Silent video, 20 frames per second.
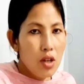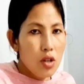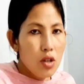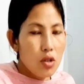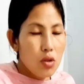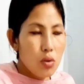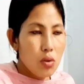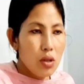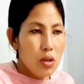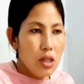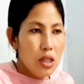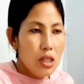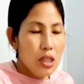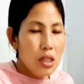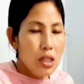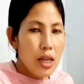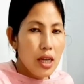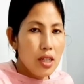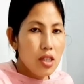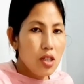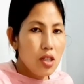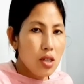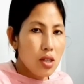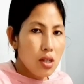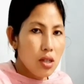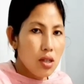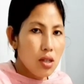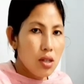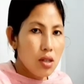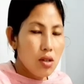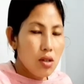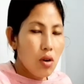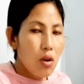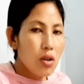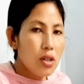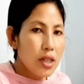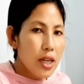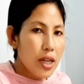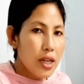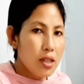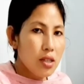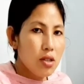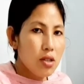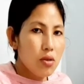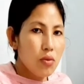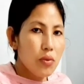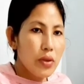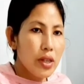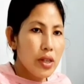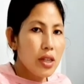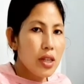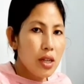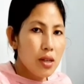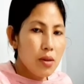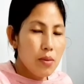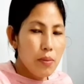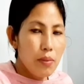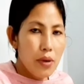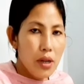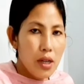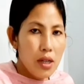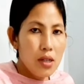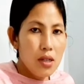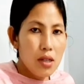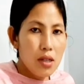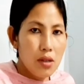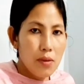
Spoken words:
so it get contact with that bread,